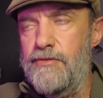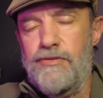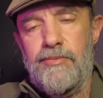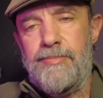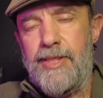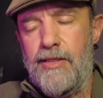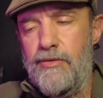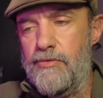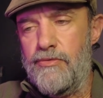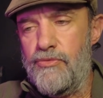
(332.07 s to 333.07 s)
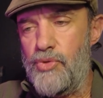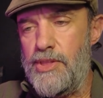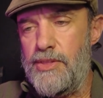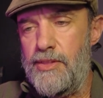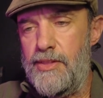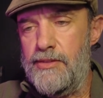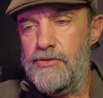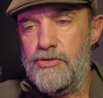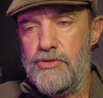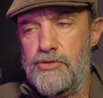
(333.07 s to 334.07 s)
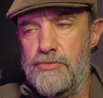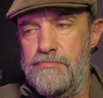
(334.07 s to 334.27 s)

Fomapan 120 is